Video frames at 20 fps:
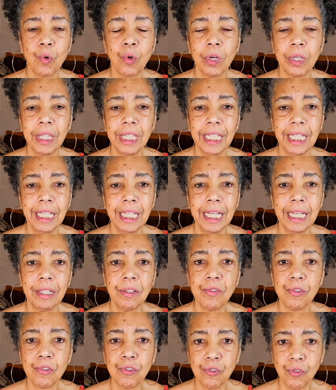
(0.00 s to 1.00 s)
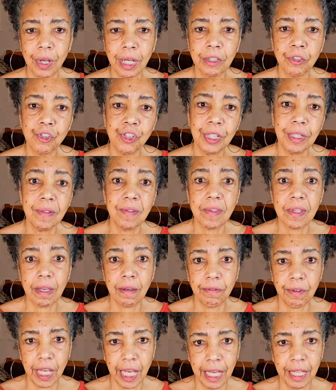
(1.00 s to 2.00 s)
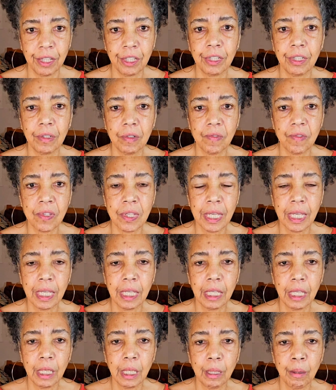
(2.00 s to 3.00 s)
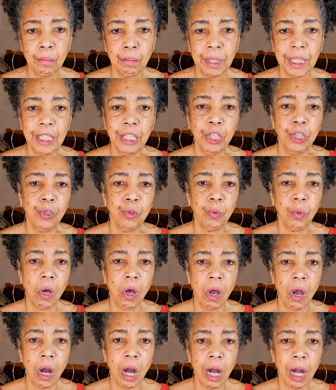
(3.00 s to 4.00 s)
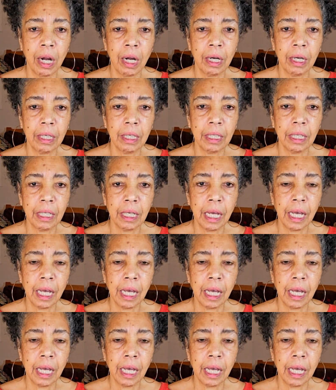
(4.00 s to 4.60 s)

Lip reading: or the instructions of others, but you are